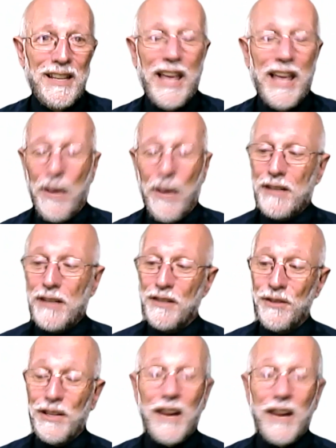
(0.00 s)
And we need to
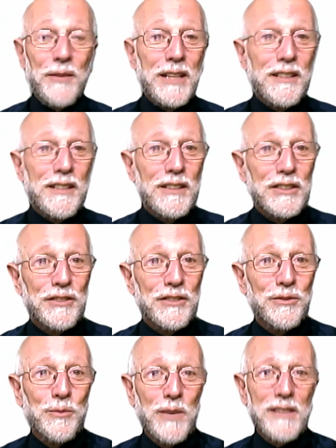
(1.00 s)
do that. We need to listen to
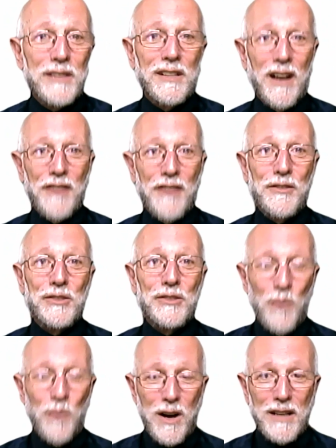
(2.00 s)
what others
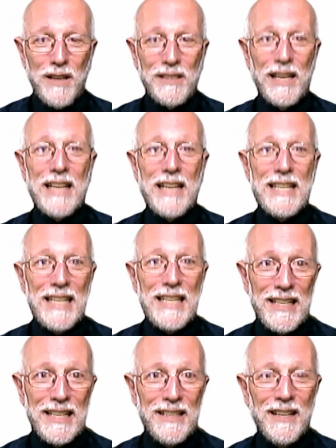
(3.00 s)
want and
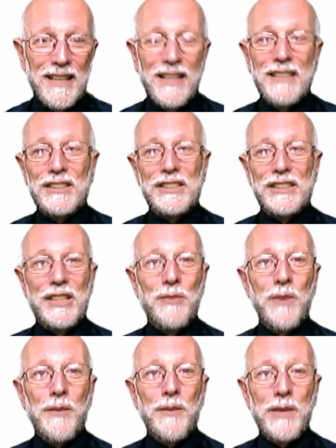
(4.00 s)
need, see
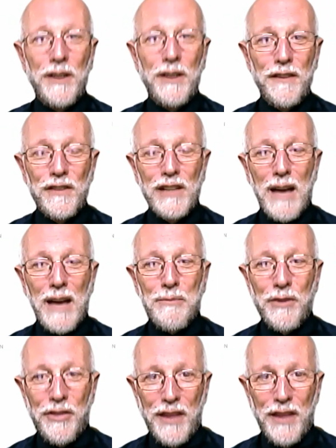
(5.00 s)
where we overlap
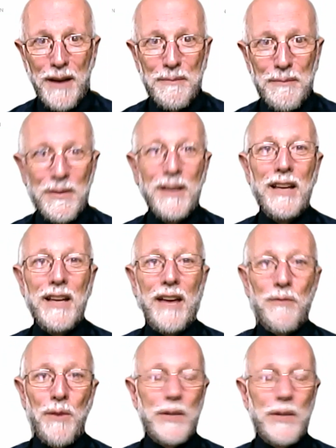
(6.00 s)
with them and
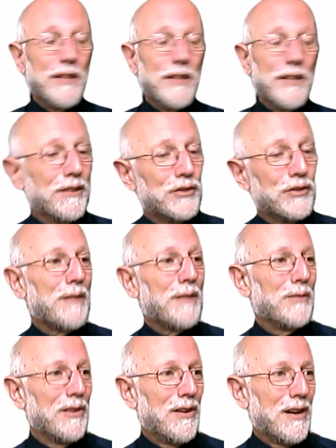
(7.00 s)
what we can do to draw them
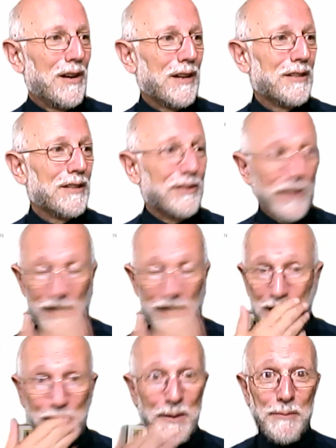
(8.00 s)
along. So again,
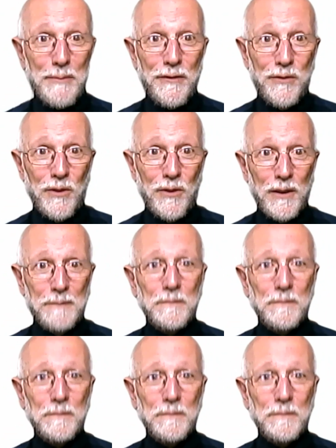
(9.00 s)
tip number 4,